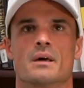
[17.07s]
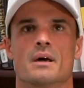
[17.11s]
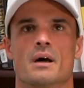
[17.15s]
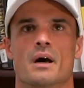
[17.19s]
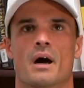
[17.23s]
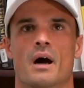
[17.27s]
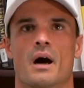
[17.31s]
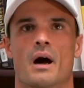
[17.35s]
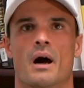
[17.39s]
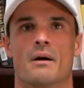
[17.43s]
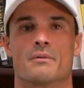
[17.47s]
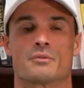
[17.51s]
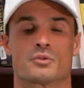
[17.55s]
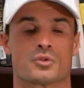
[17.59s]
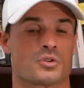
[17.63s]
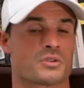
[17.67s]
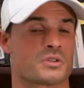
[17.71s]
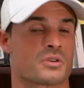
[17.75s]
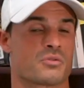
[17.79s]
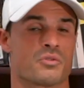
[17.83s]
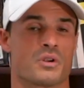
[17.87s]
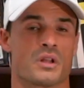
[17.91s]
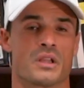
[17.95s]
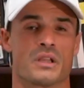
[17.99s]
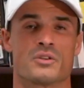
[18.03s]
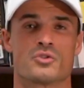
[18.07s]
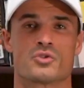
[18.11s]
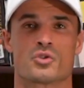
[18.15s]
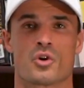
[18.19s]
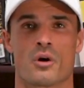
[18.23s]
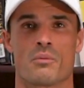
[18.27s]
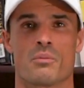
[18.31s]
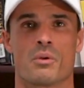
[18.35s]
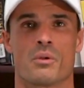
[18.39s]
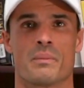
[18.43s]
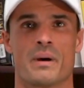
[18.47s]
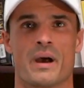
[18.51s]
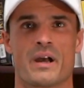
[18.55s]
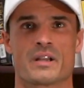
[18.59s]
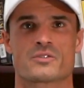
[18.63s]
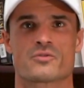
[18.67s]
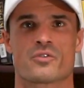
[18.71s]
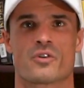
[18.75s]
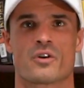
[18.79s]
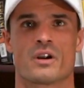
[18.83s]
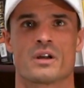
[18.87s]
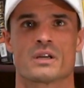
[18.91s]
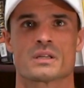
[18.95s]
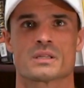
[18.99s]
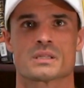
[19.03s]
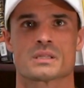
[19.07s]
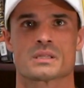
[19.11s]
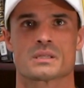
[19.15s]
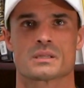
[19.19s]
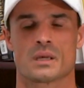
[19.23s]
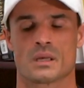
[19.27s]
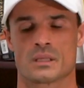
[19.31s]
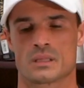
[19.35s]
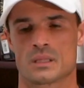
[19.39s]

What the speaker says: So it's a really enjoyable match for us.